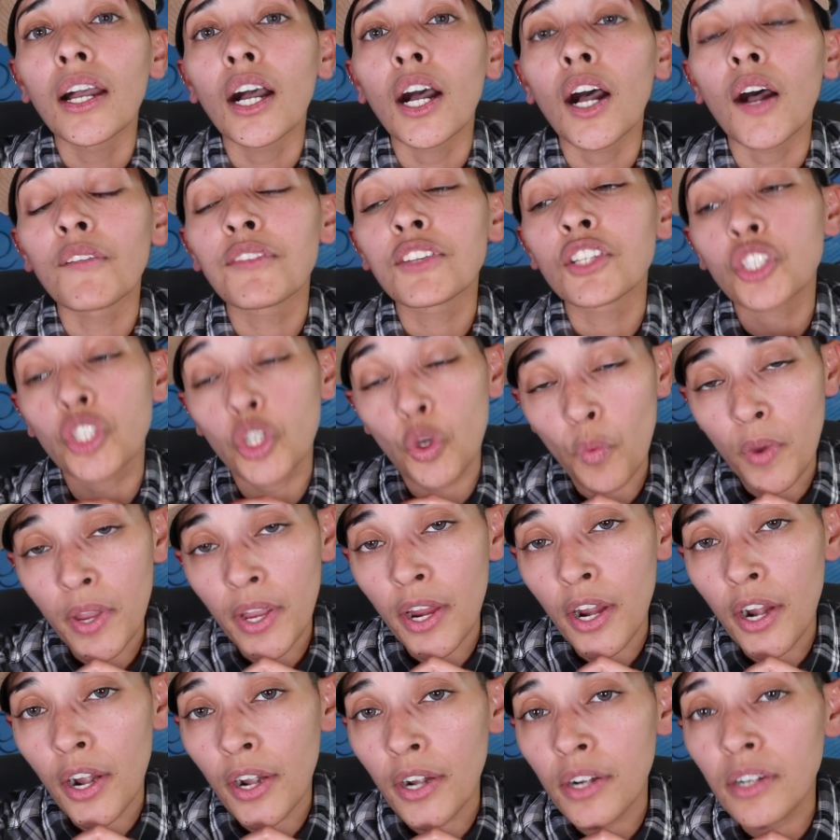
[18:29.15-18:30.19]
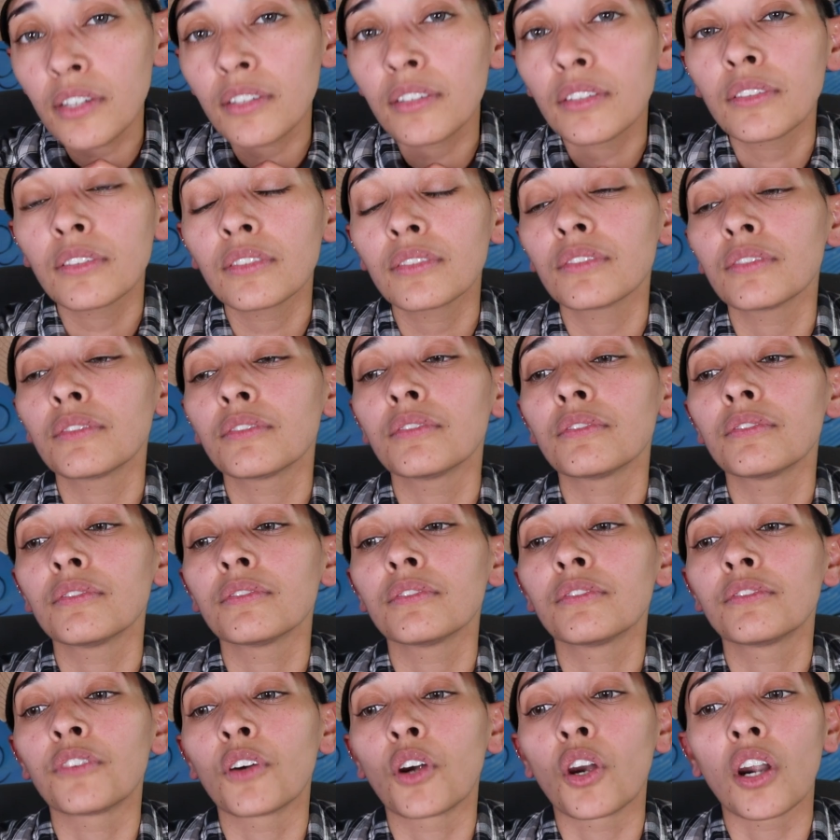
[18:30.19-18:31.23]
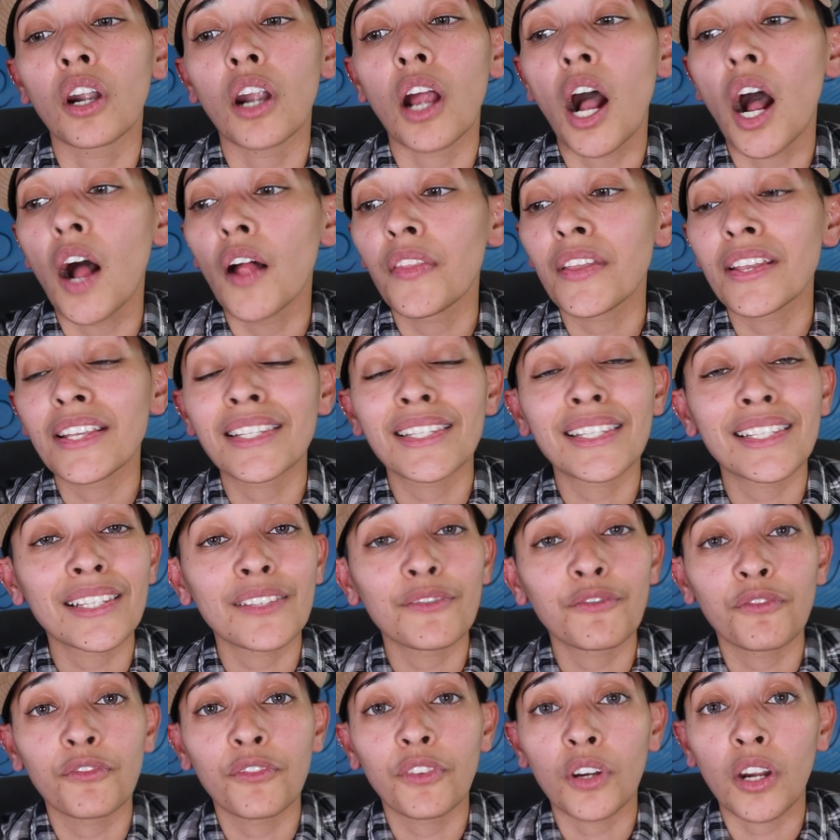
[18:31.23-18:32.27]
of suing her for all these